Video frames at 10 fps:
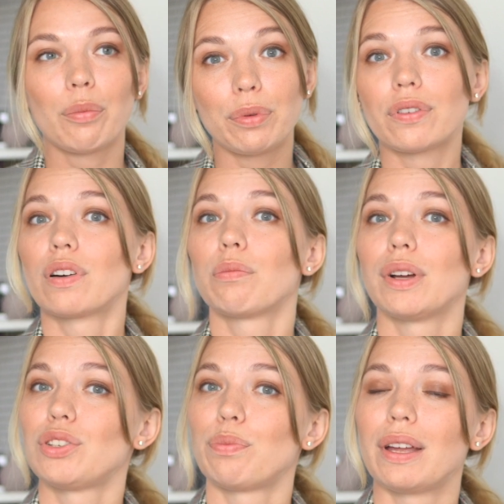perform
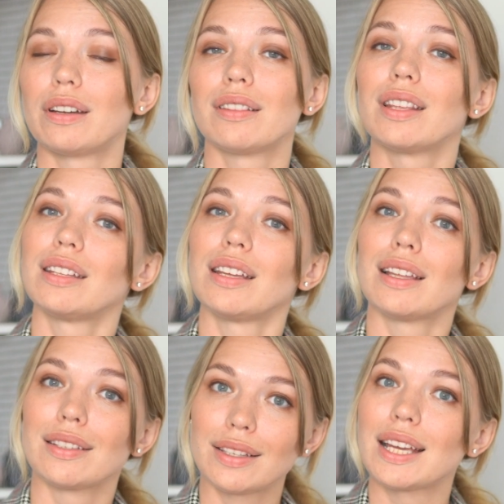much better than
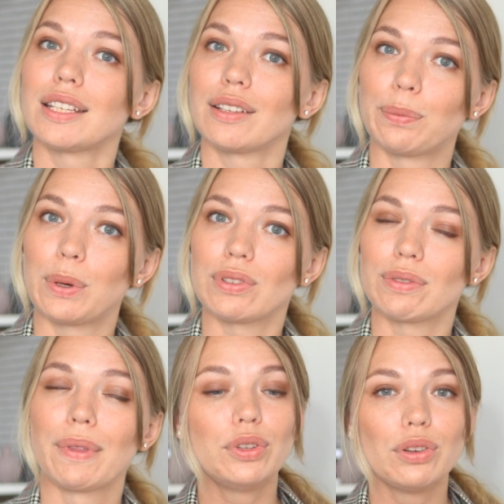a static
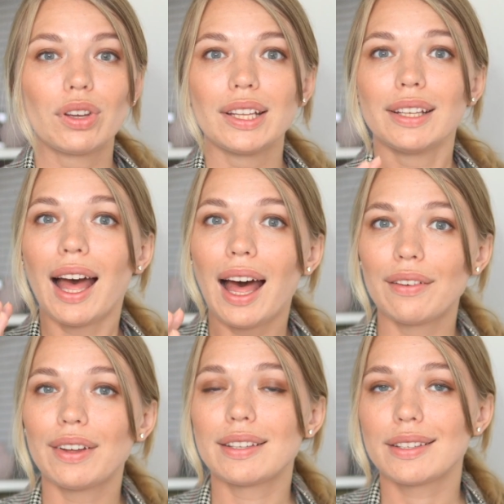post. You can
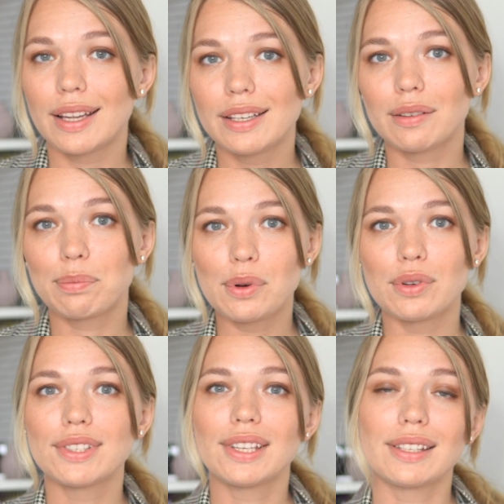have a static
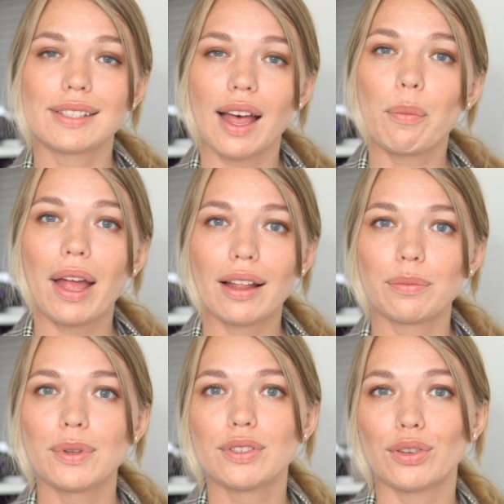post and some
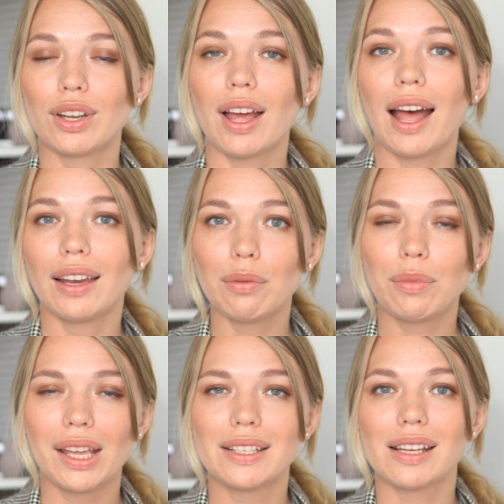elements you can
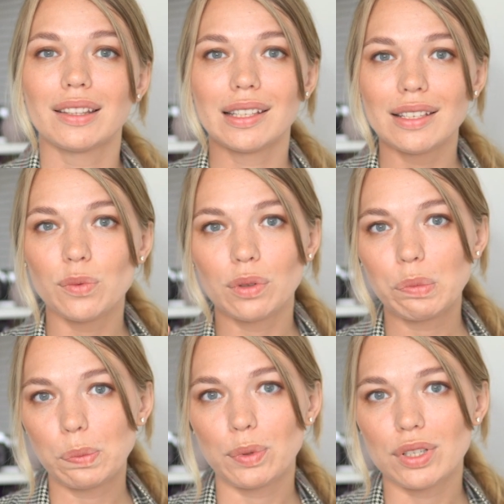animate, and this will
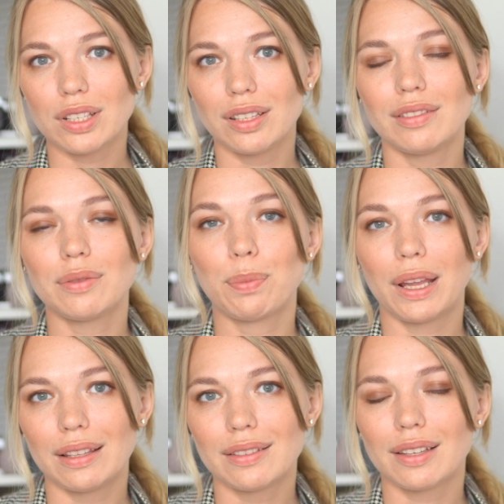be perceived
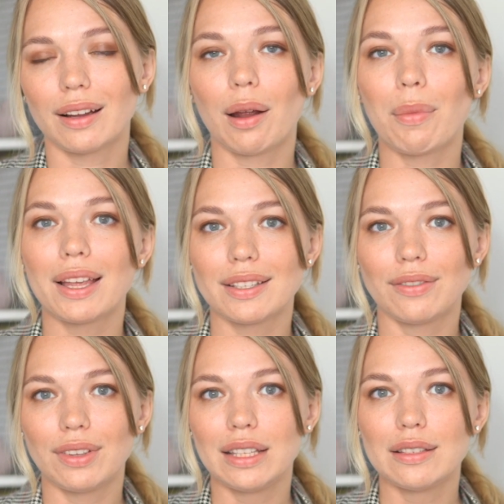by Instagram as a
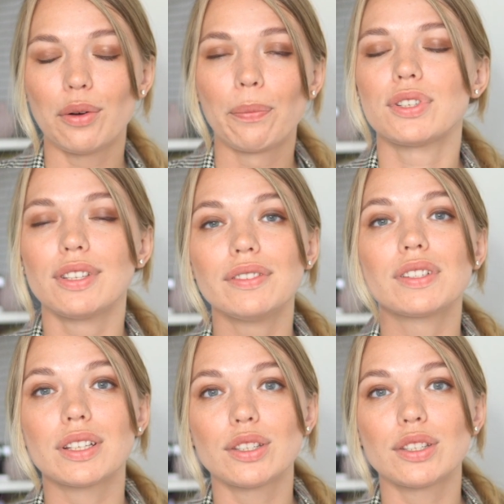video, perceived and